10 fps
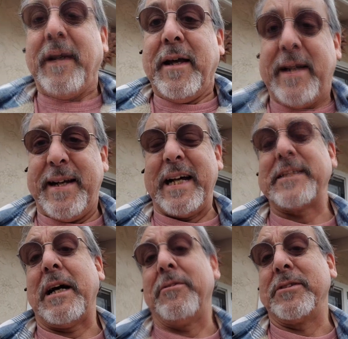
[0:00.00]
And as
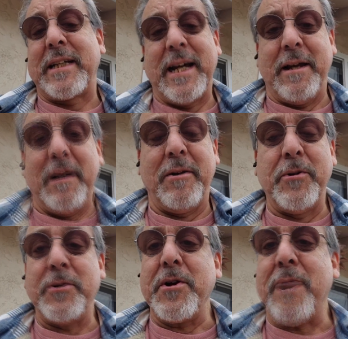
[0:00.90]
I was kind of
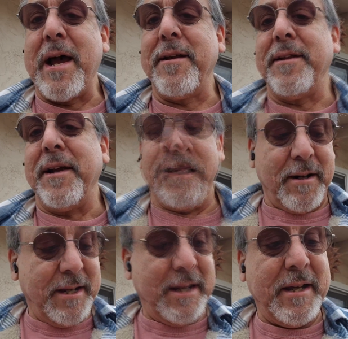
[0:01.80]
rooting around in there,
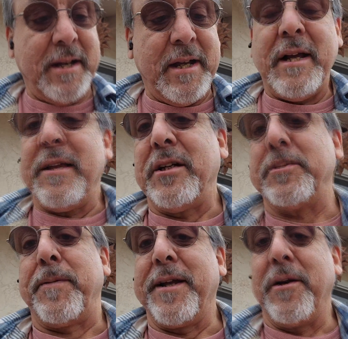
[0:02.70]
there's
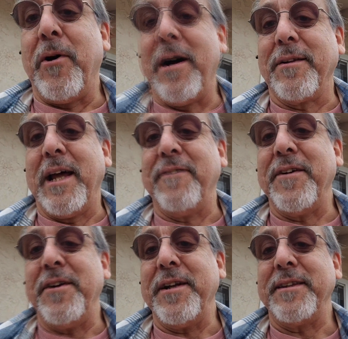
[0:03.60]
plenty of wildlife
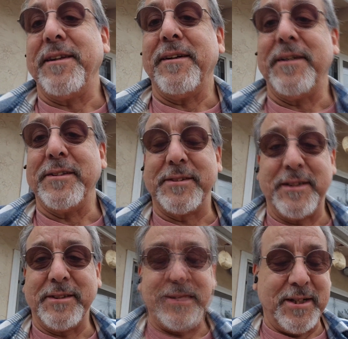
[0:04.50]
underneath there.
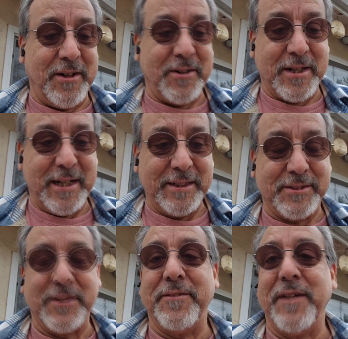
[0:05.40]
There's all kinds
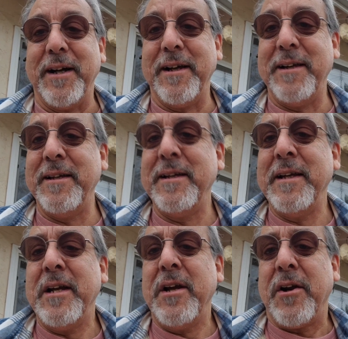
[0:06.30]
of
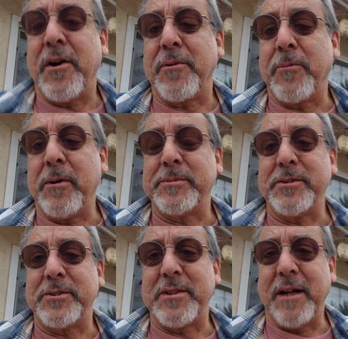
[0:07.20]
earthworms
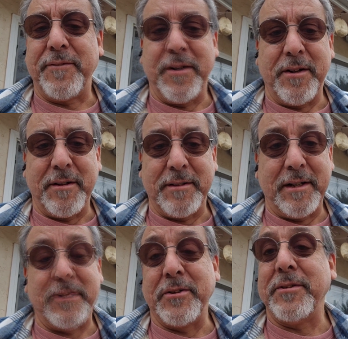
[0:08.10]
and stuff that
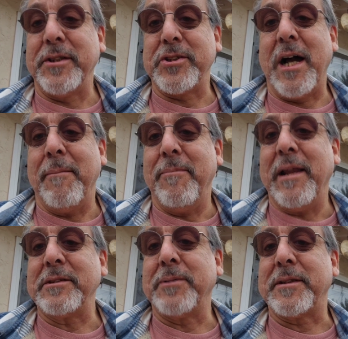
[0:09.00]
are doing their job, and
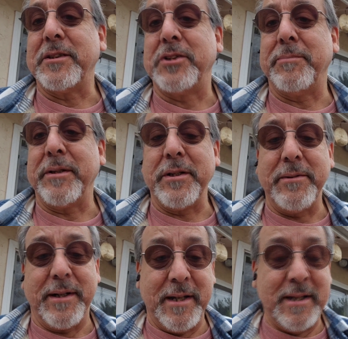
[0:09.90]
that's what they should be
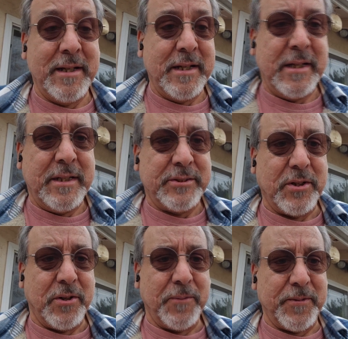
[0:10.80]
doing. So
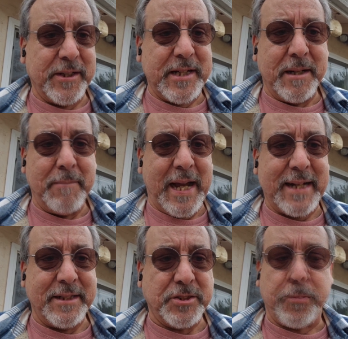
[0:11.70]
hopefully come back
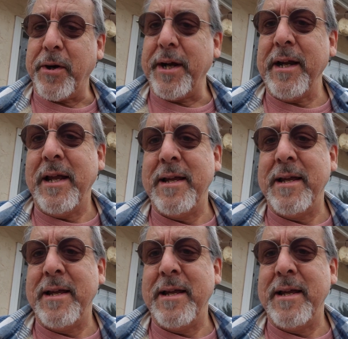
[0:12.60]
in the spring.